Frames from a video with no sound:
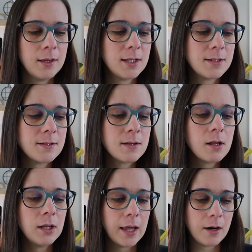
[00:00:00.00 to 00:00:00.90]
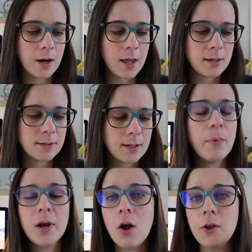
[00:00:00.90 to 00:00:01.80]
This is hilarious,
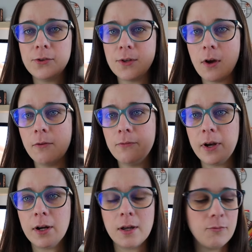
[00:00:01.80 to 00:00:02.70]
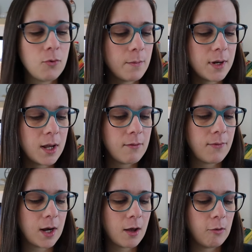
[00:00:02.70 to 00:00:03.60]
but also very informative
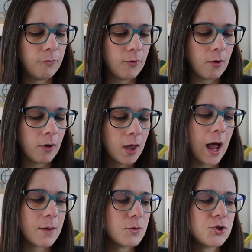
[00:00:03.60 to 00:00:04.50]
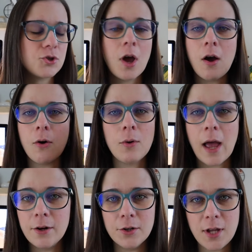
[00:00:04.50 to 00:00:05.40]
and helpful. I was so
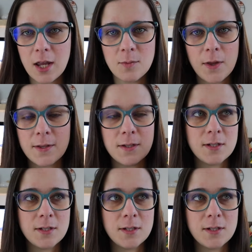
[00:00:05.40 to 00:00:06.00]
entertained by this